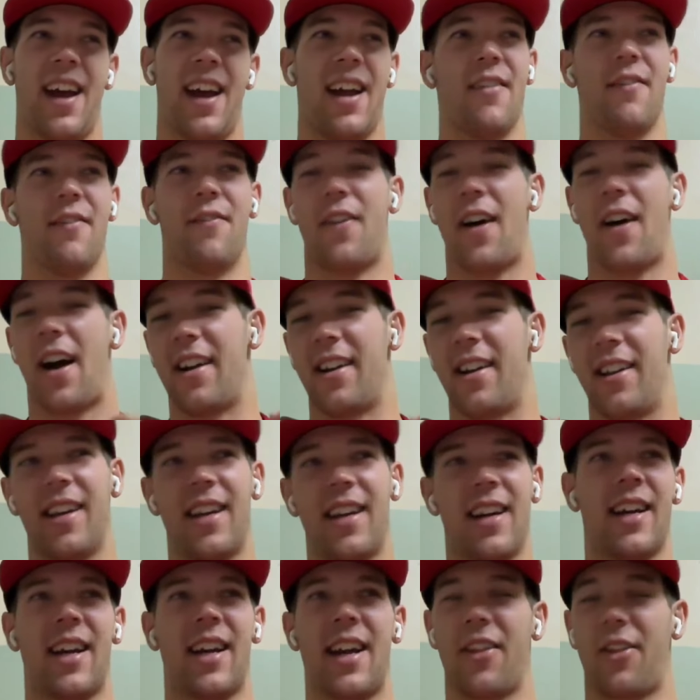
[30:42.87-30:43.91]
And
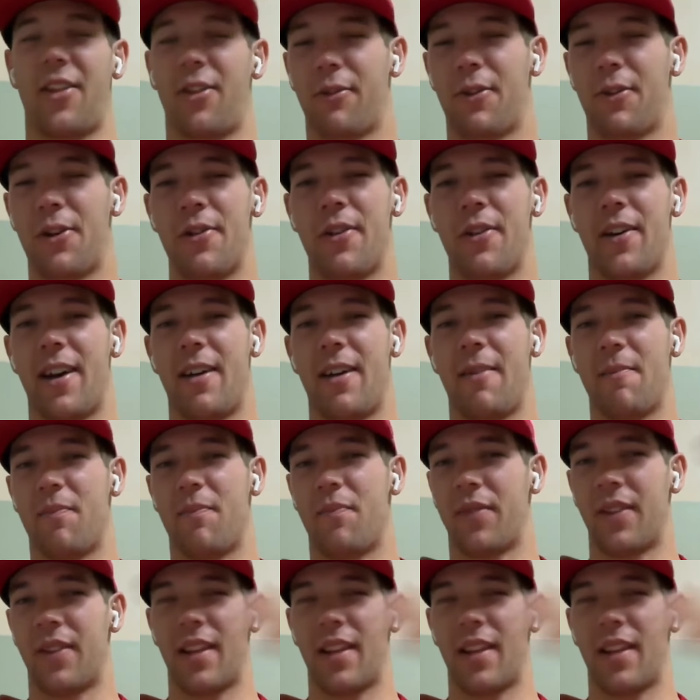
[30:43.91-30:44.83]
finally, I get through it,